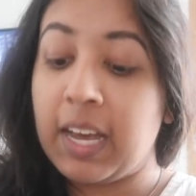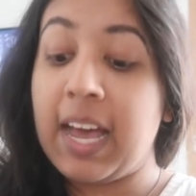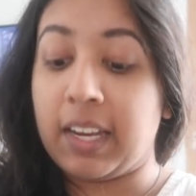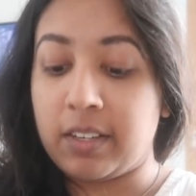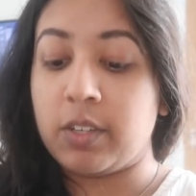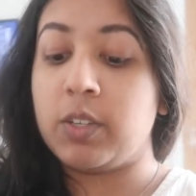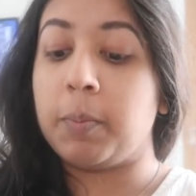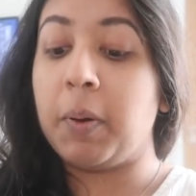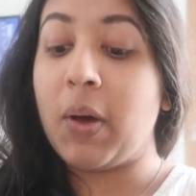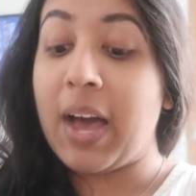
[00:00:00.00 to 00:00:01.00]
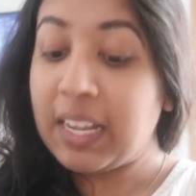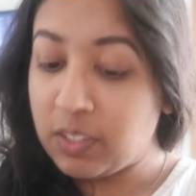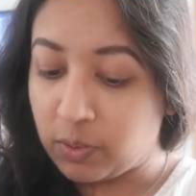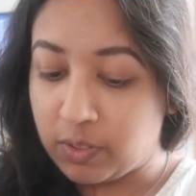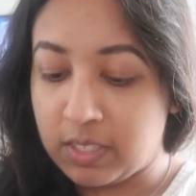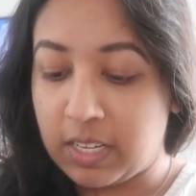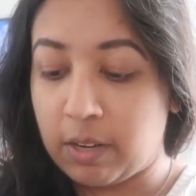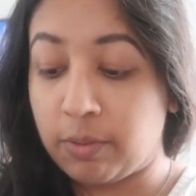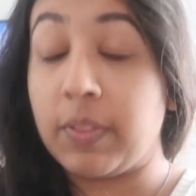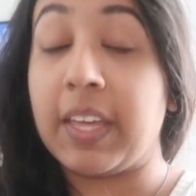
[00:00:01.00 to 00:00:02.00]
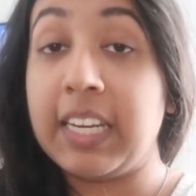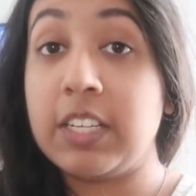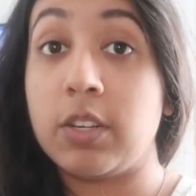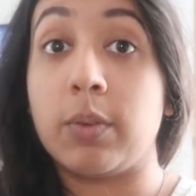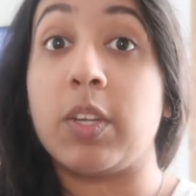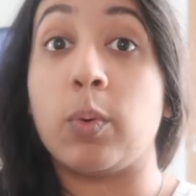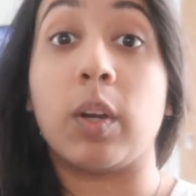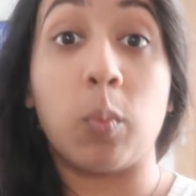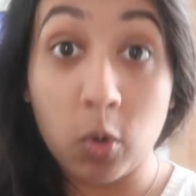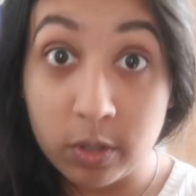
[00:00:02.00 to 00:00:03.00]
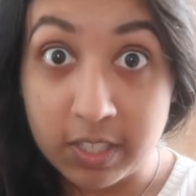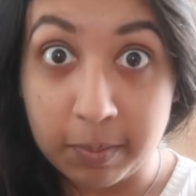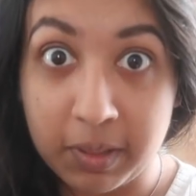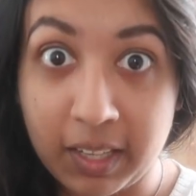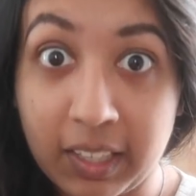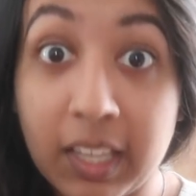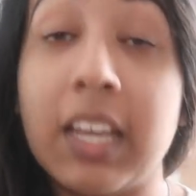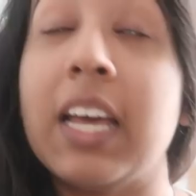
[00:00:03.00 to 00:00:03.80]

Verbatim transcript: And to put ads on stuff, they need to know that you're gonna watch something.